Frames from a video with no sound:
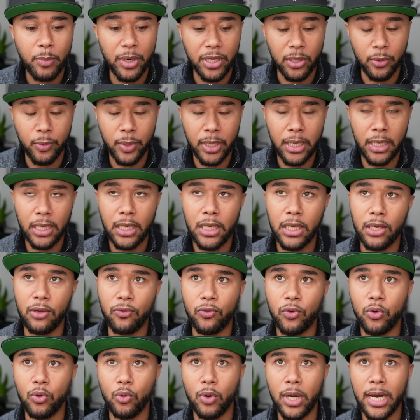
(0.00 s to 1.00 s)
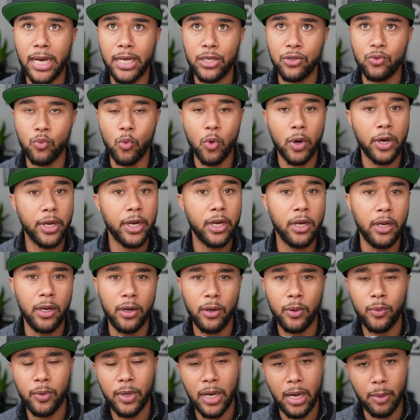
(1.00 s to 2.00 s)
By the way, if you guys wanna
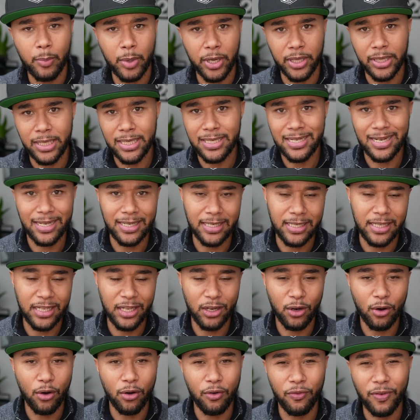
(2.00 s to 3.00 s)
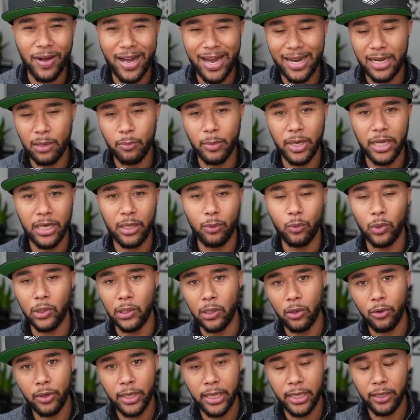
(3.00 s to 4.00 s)
know about this idea of animating with
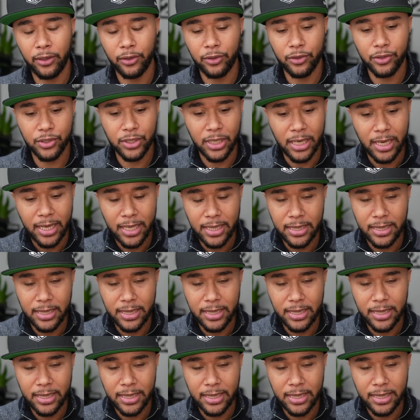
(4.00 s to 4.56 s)
locators,